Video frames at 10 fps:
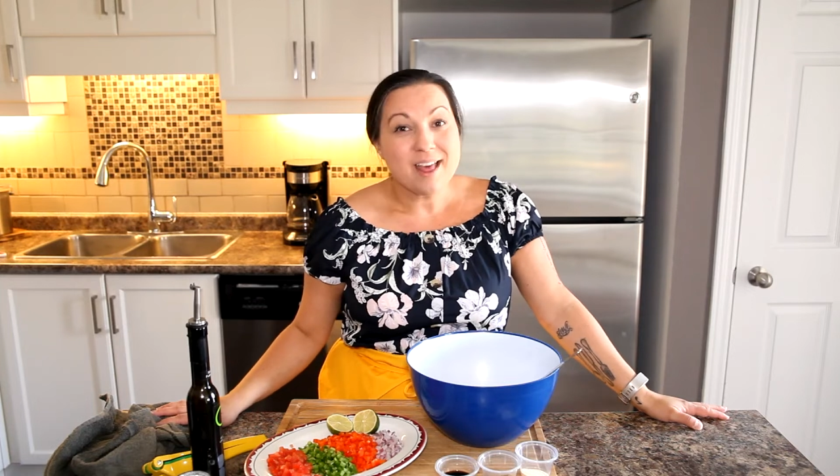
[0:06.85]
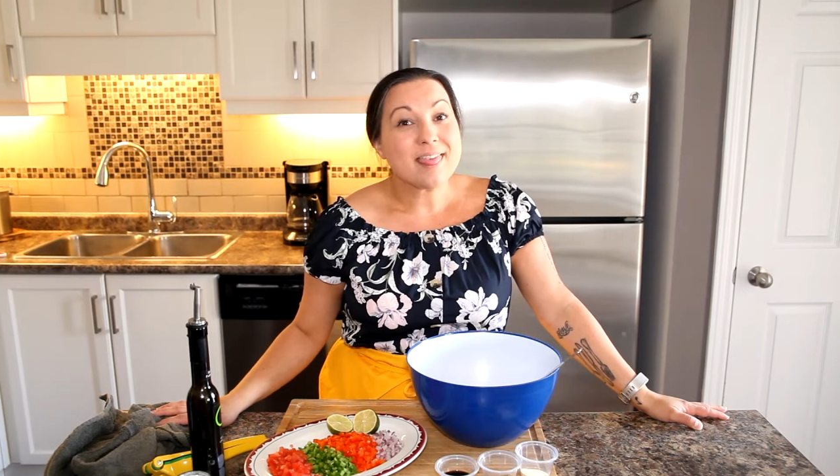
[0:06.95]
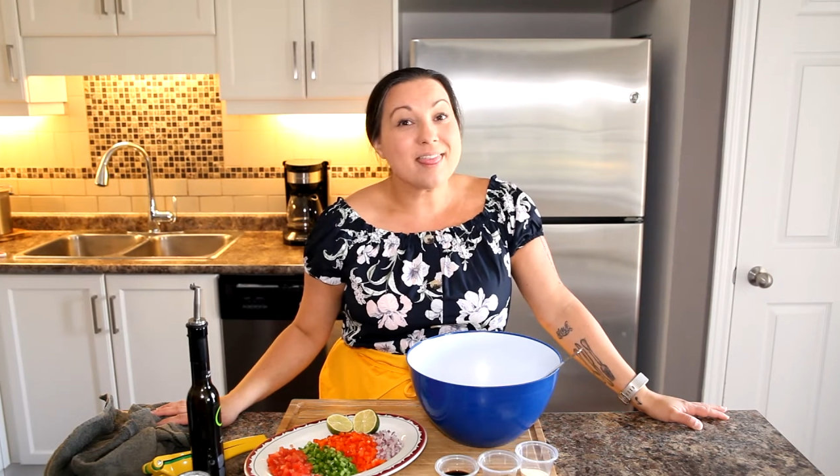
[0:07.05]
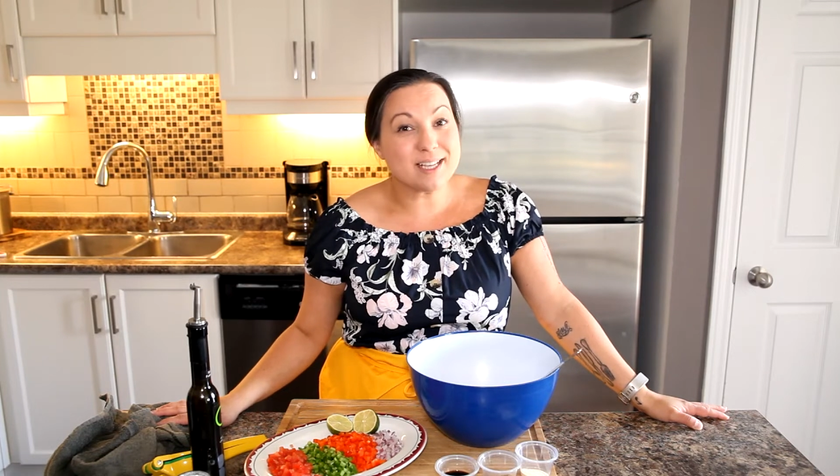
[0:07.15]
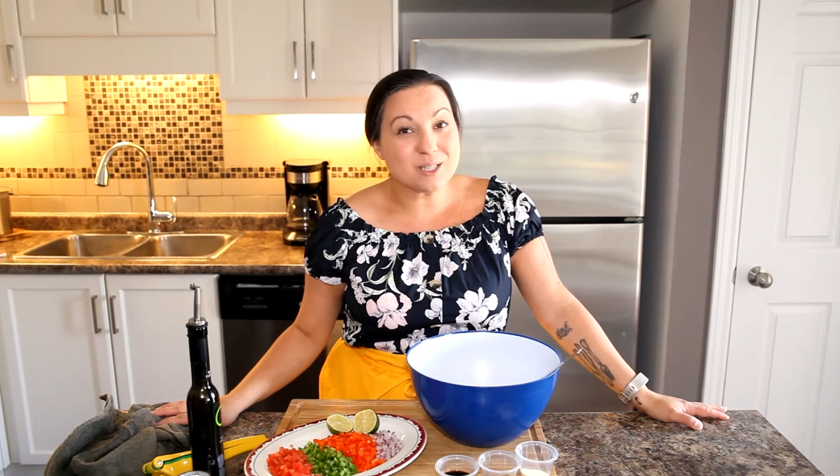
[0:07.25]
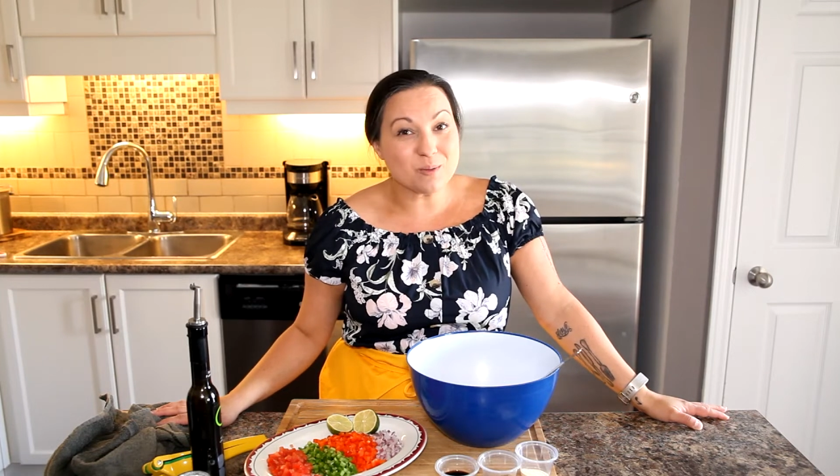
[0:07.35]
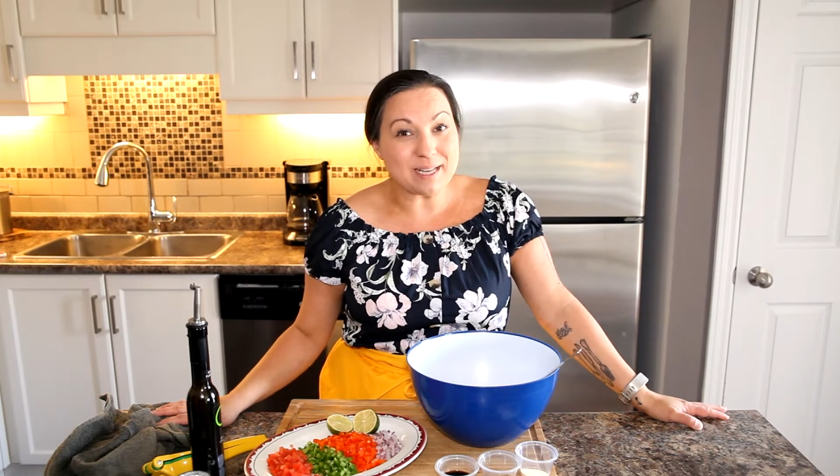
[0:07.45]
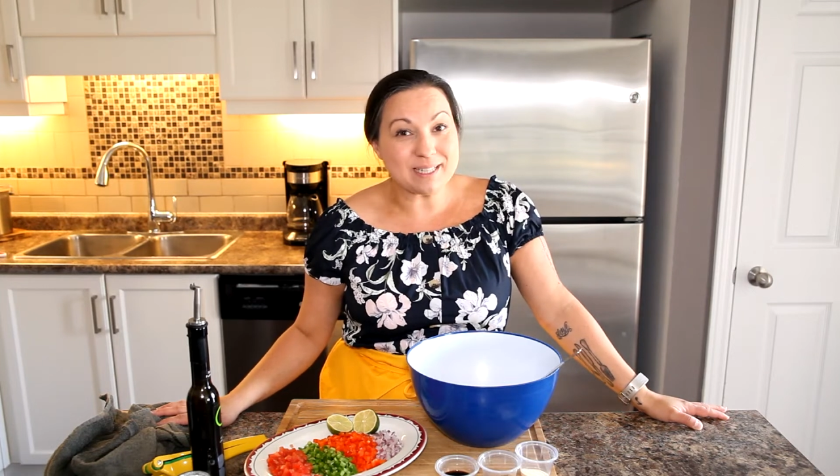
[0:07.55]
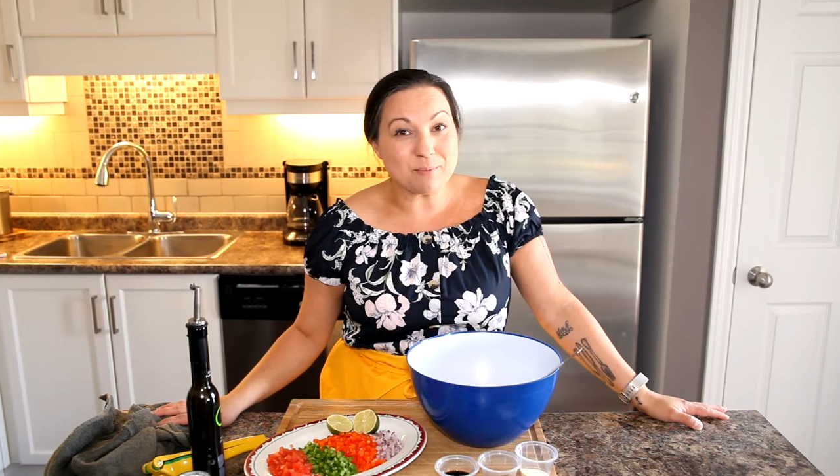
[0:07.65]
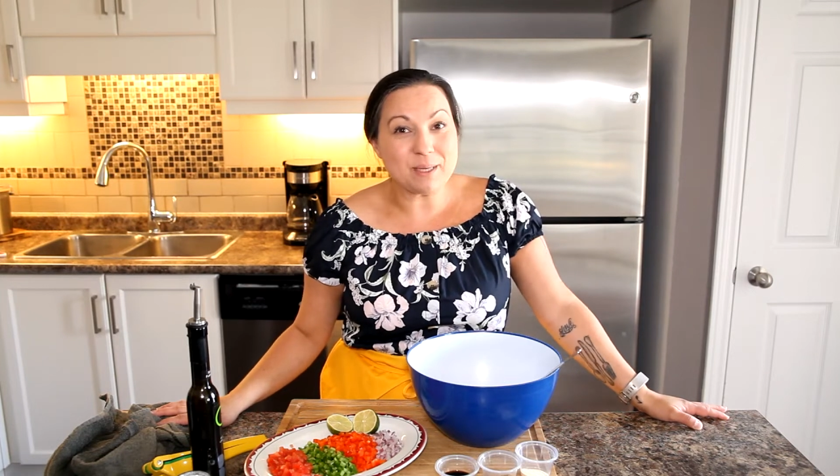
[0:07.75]
this
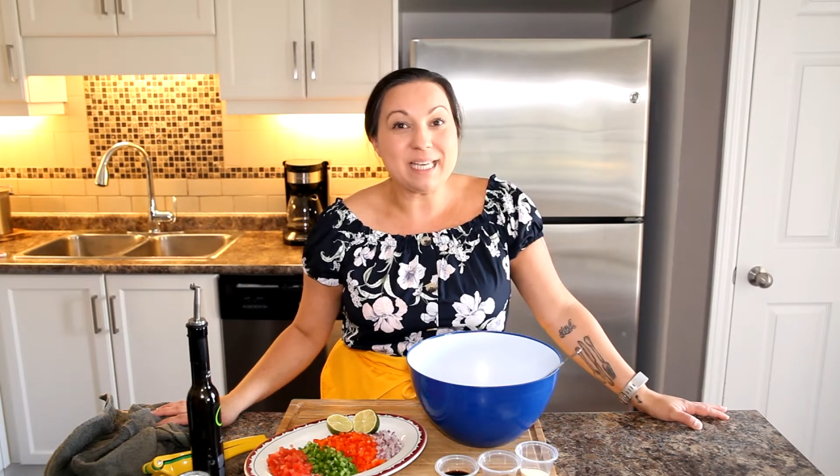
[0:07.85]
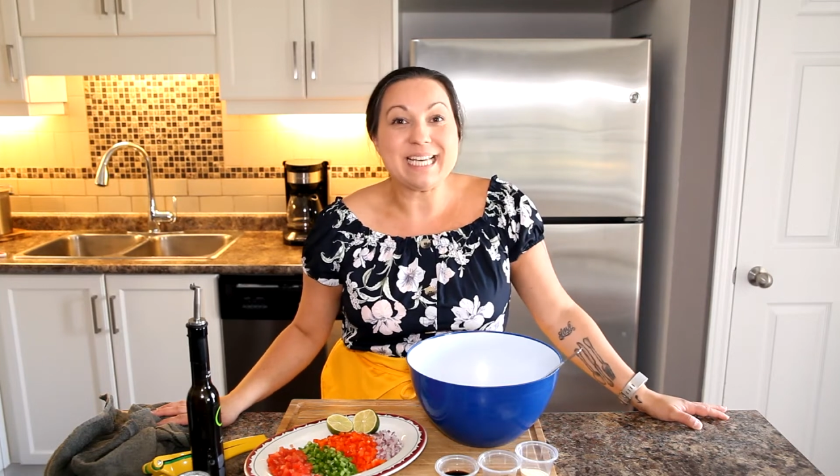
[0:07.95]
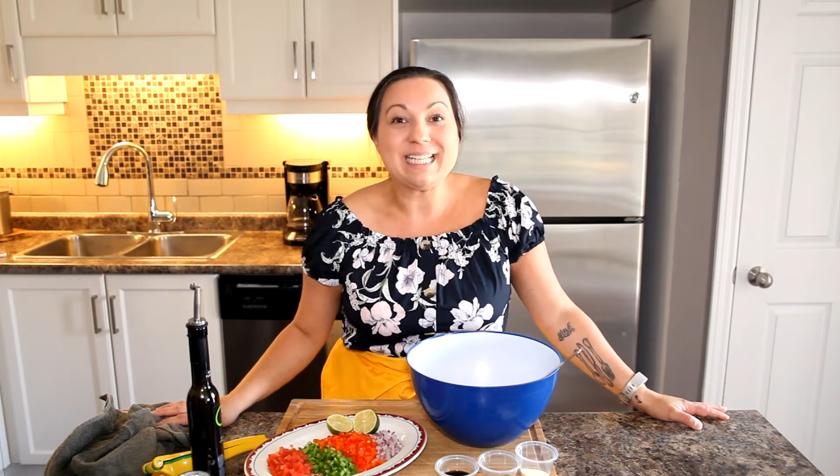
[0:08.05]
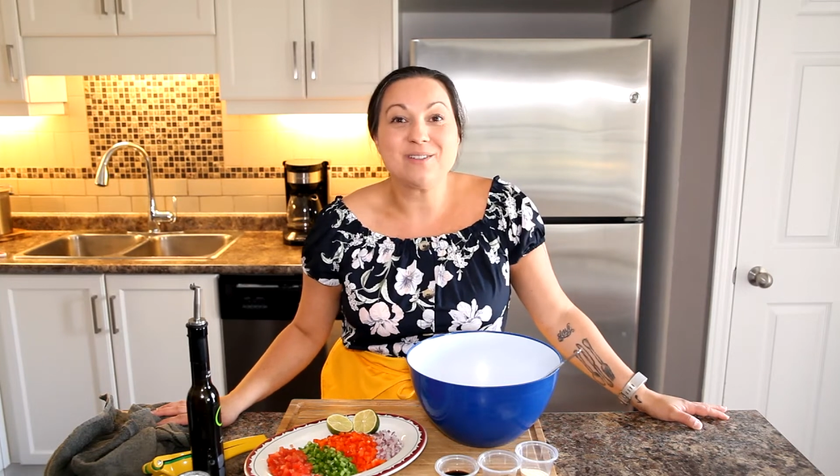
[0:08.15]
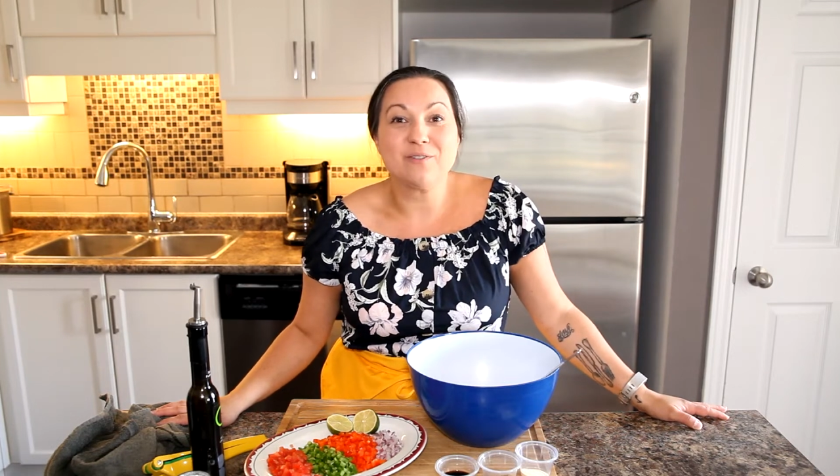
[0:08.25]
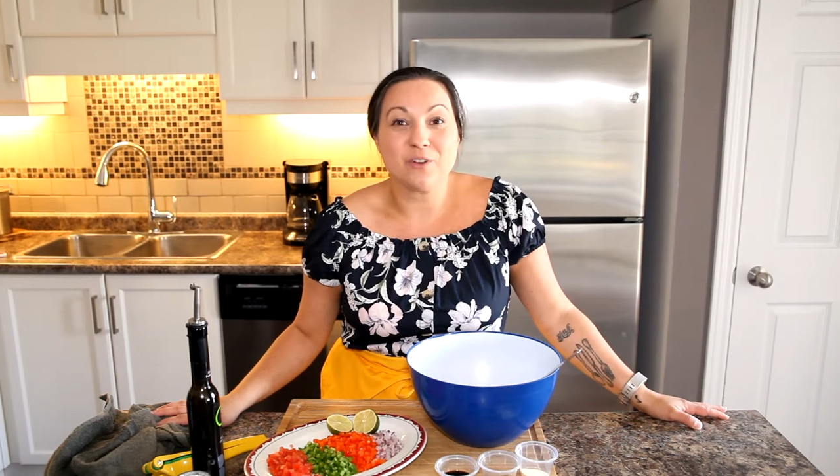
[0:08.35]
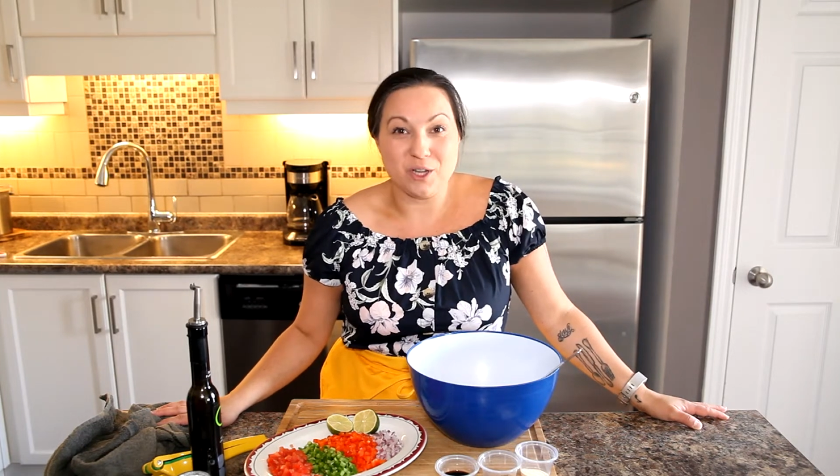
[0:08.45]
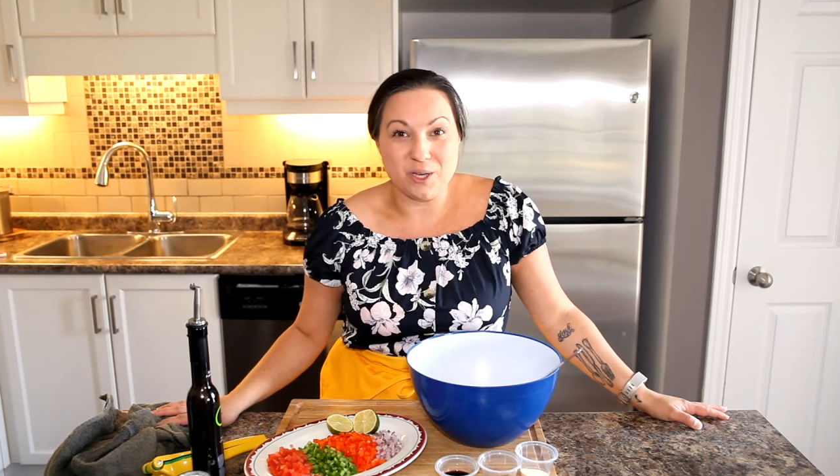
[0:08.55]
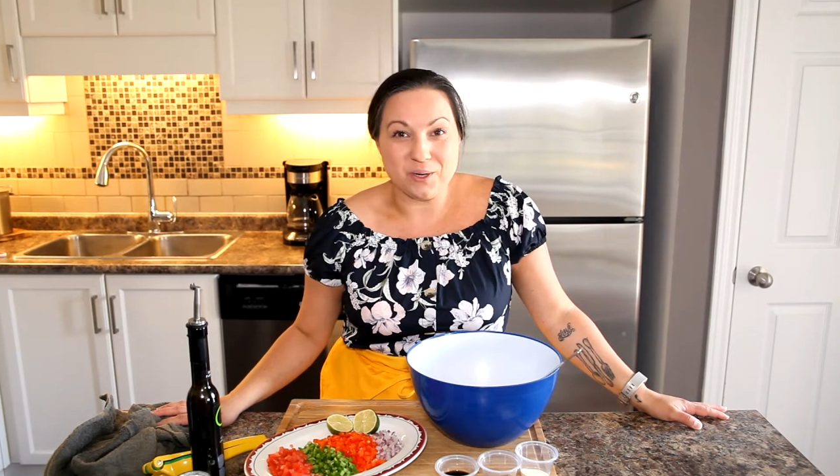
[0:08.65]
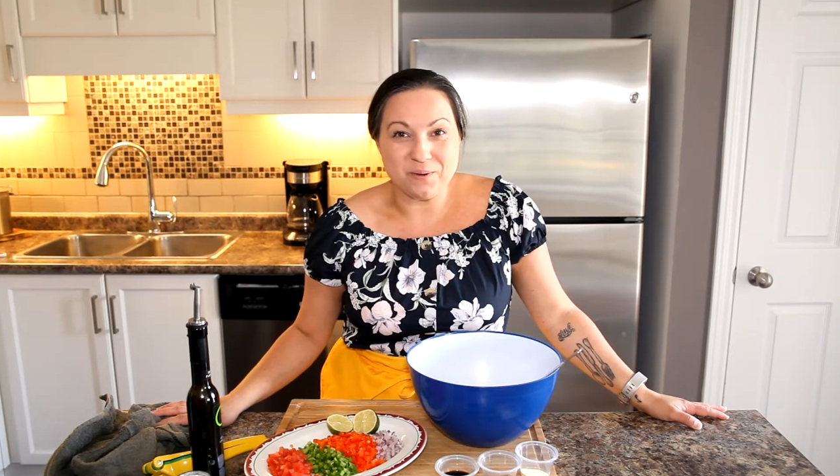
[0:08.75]
recipe is for you.